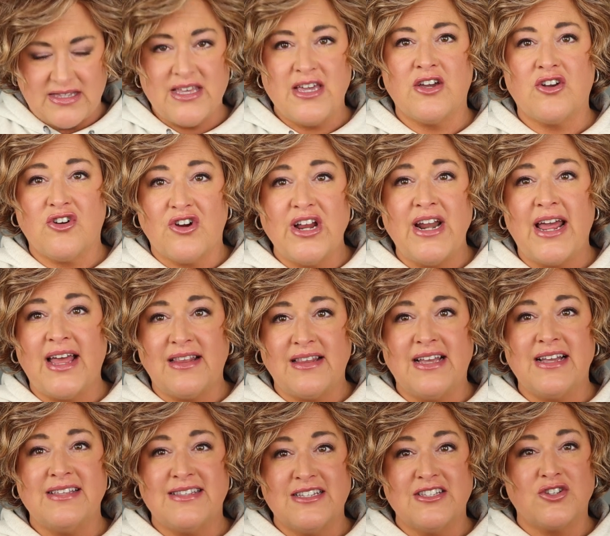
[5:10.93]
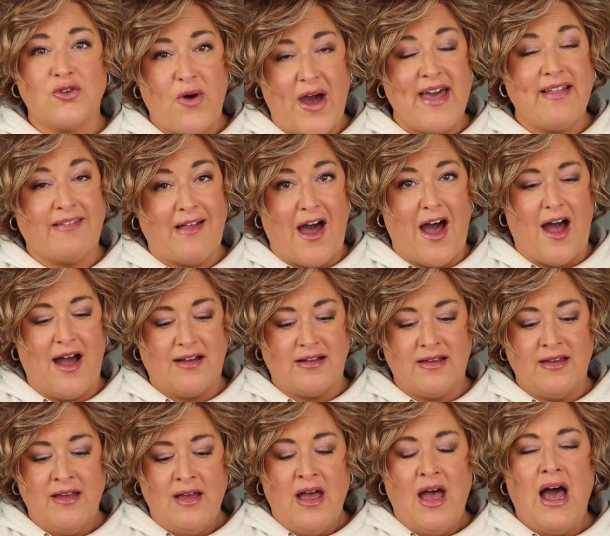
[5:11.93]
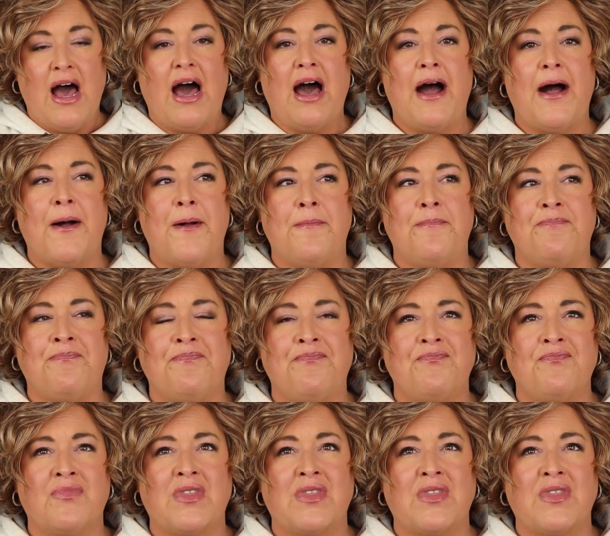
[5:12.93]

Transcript: The ingredient list is quite long. Um,